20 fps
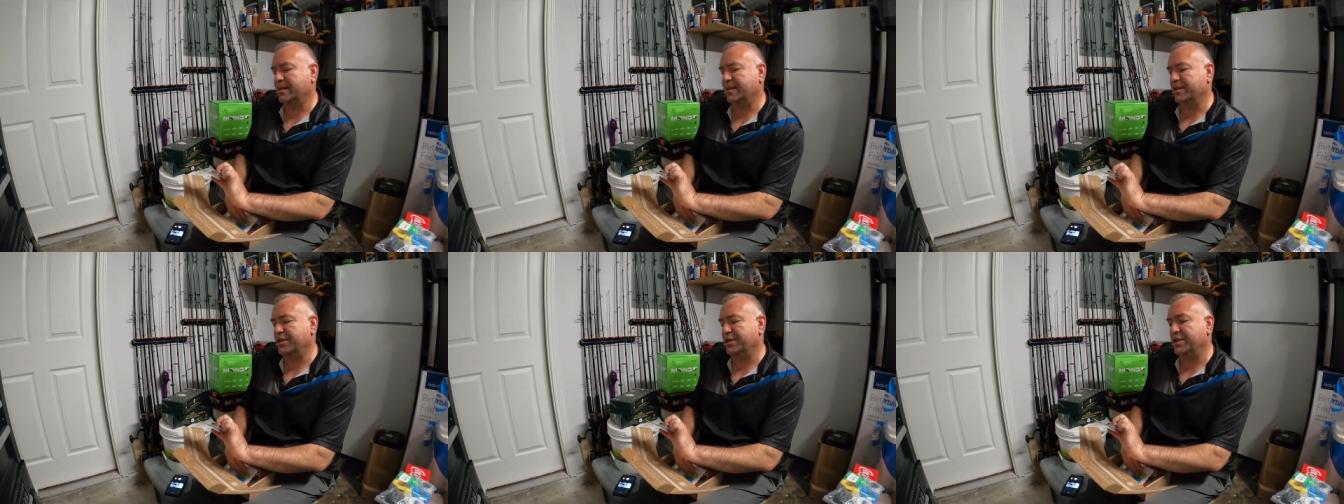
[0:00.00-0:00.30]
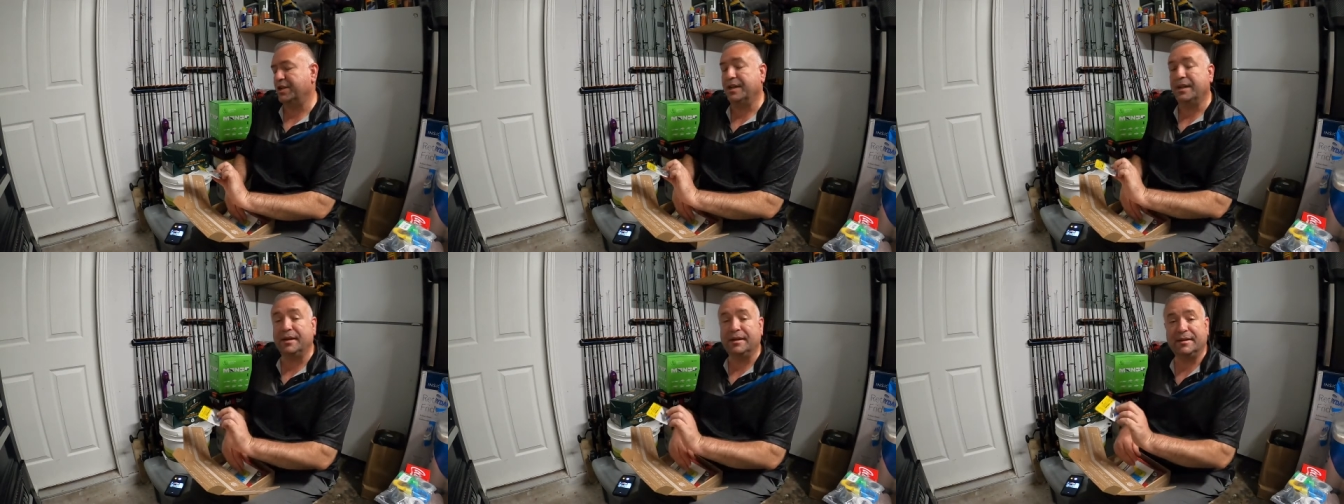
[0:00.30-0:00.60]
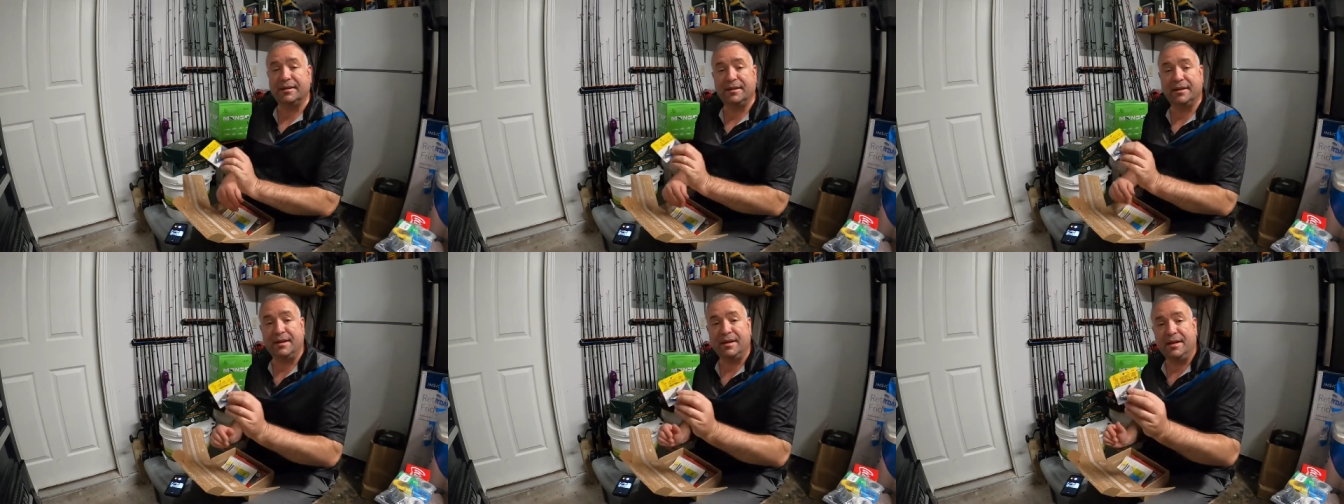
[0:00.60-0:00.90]

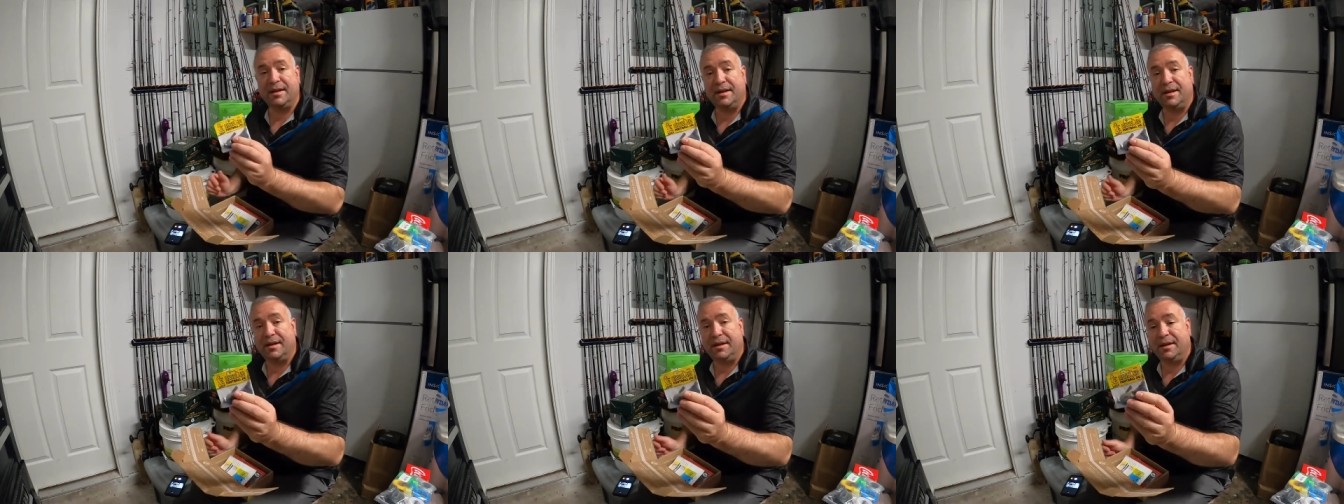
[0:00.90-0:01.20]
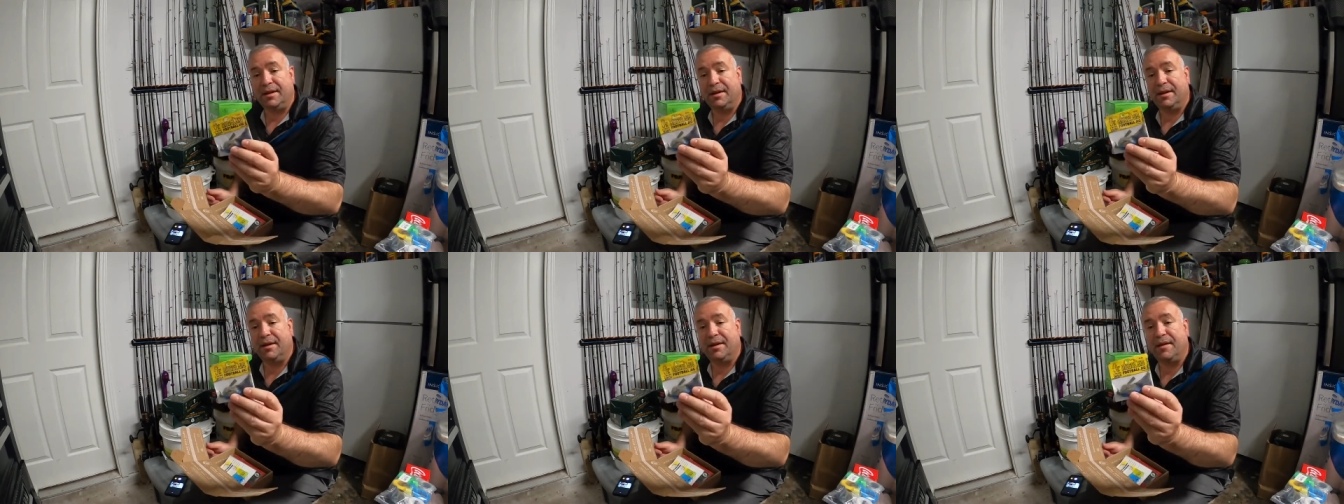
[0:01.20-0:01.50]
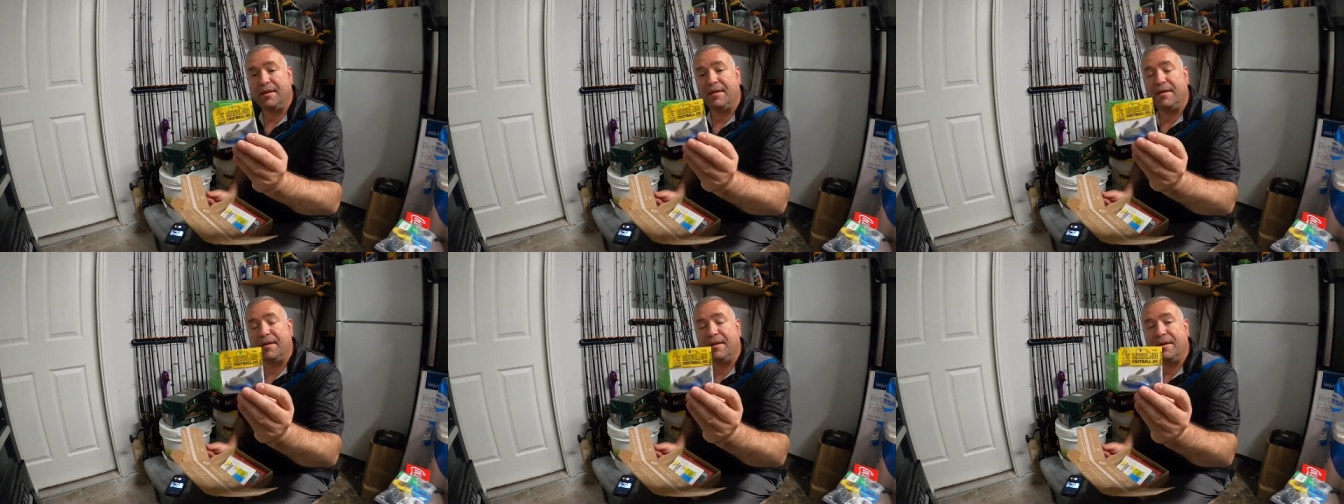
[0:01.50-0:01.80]
Jigs.
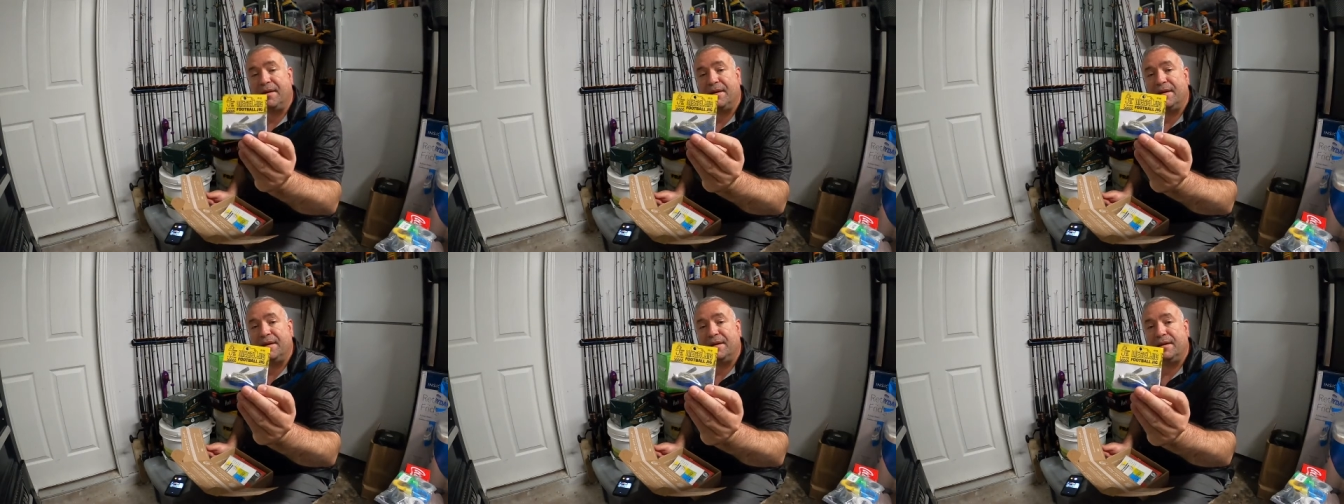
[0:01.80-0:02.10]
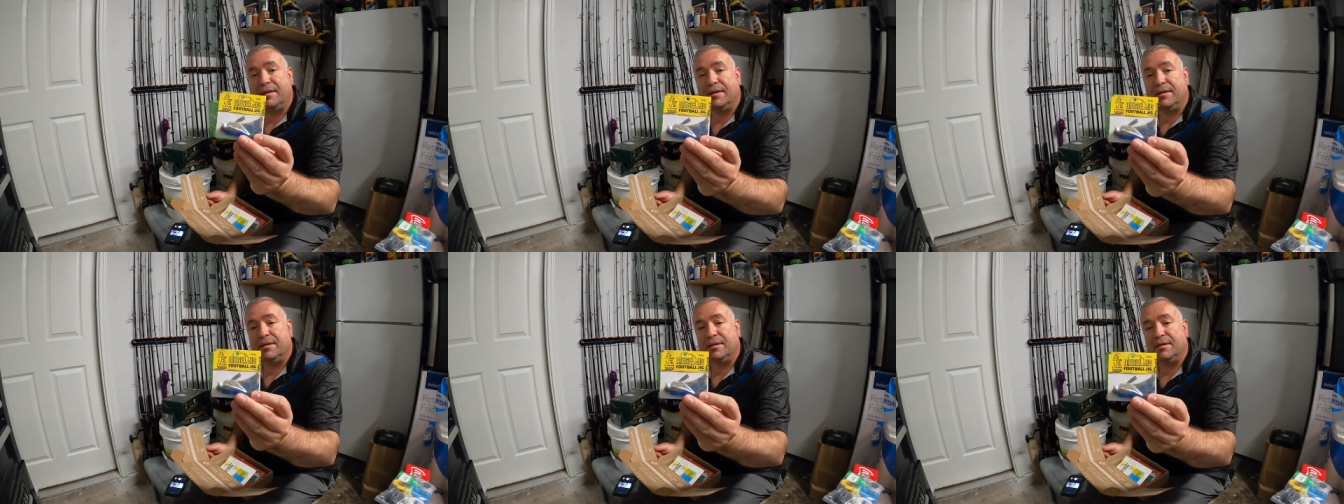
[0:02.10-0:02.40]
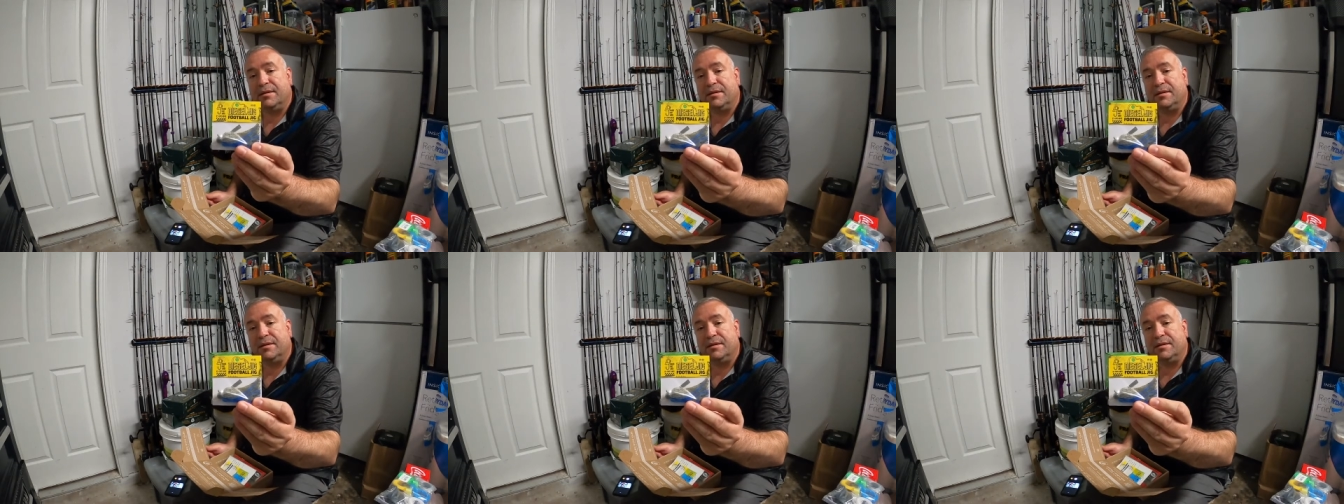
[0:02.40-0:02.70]
Okay,
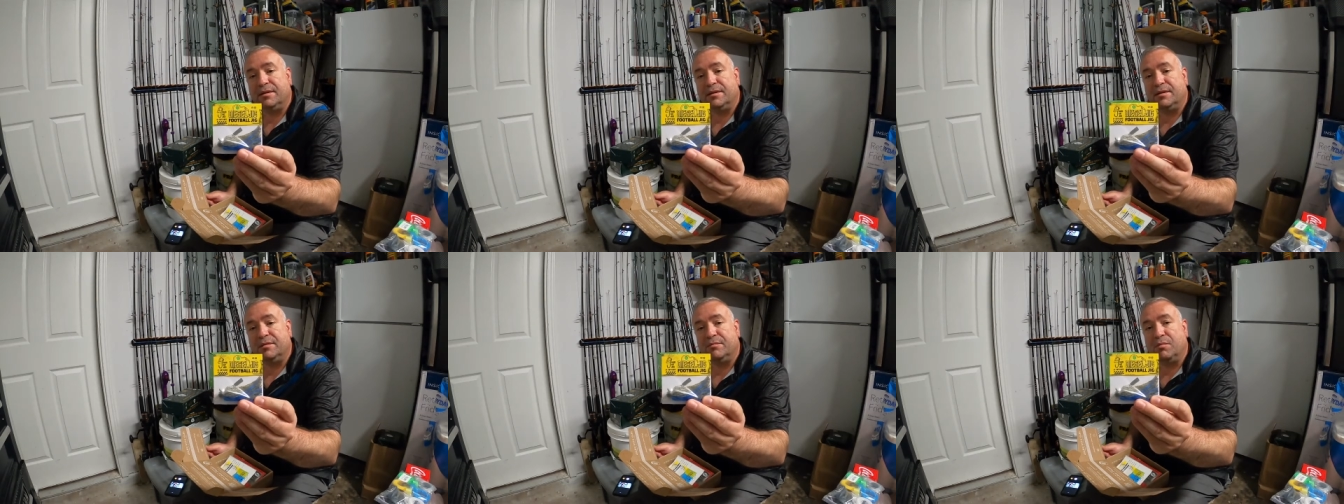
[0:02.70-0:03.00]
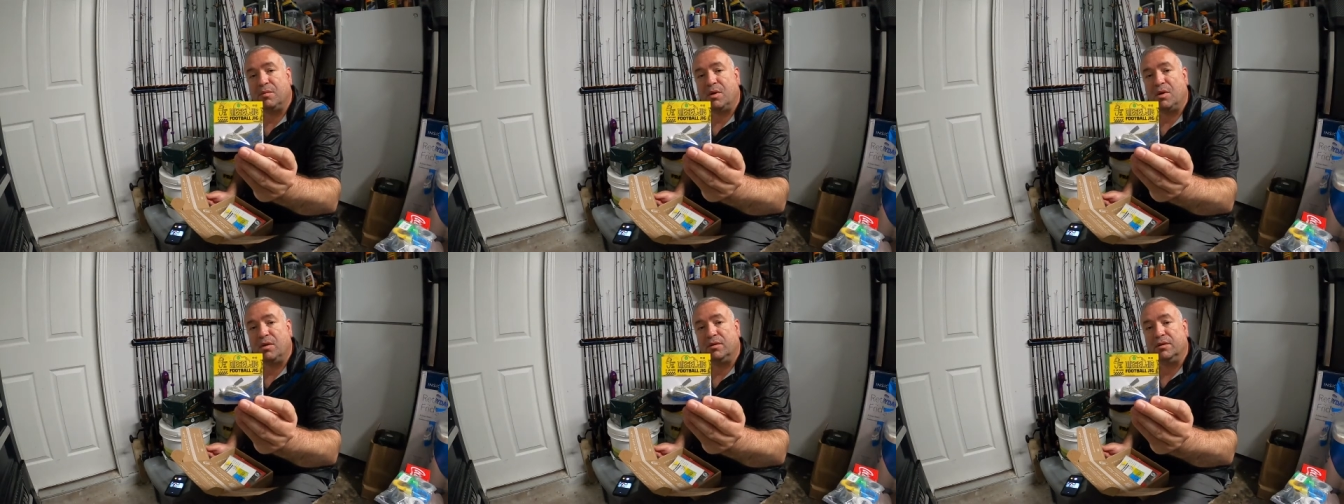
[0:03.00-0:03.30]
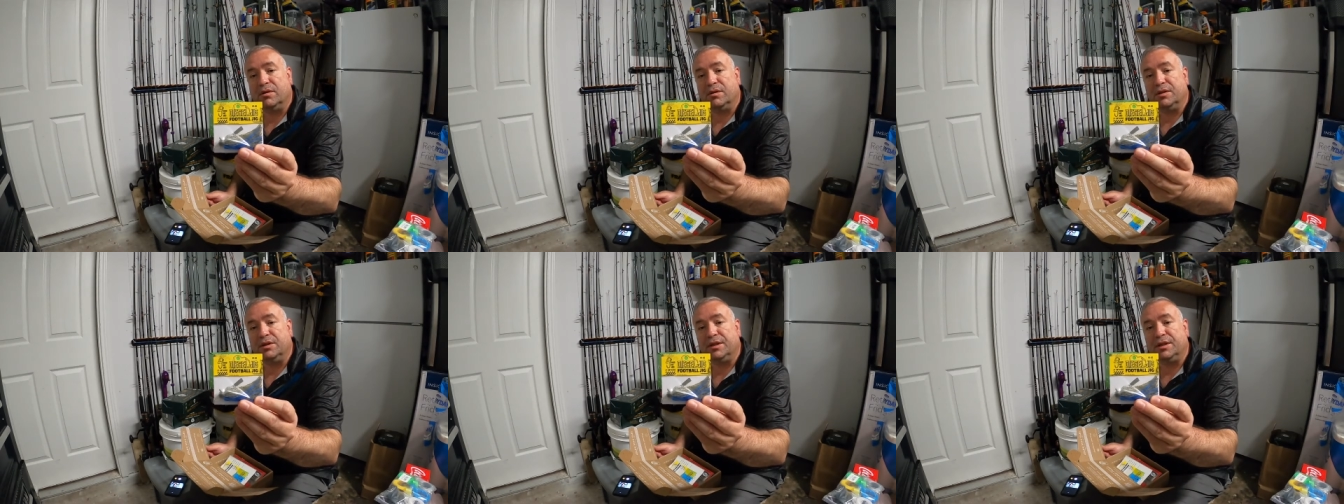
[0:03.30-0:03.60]
small
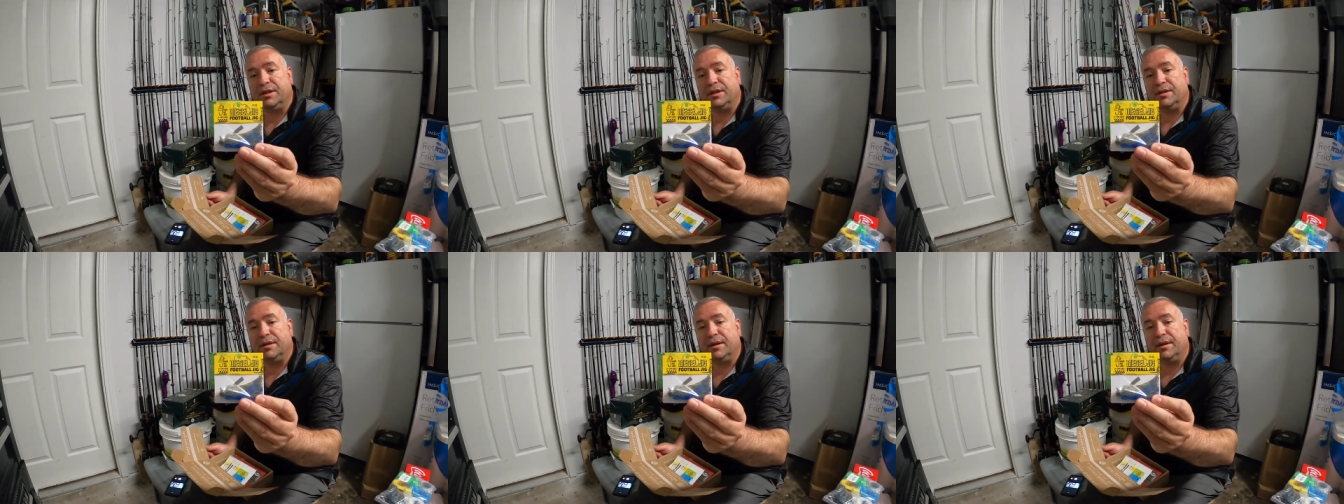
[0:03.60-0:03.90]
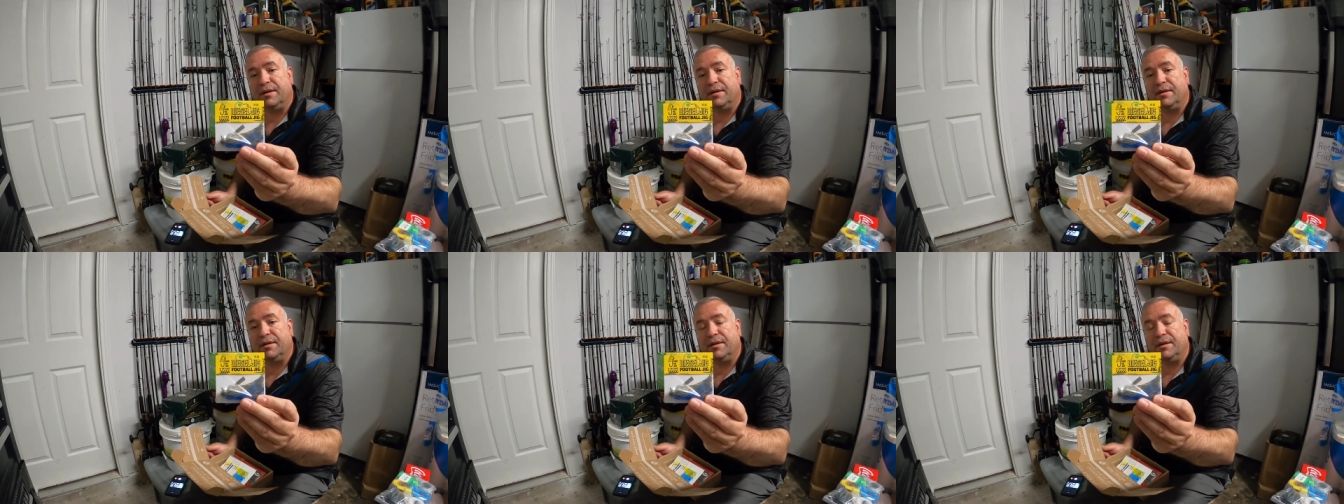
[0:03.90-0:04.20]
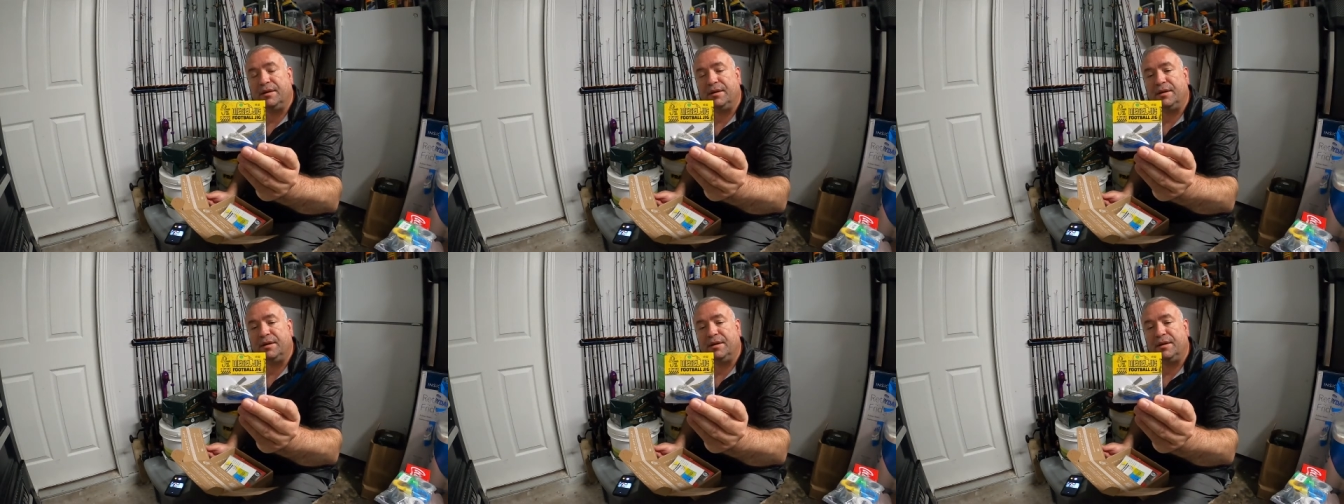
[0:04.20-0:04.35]
little jig there.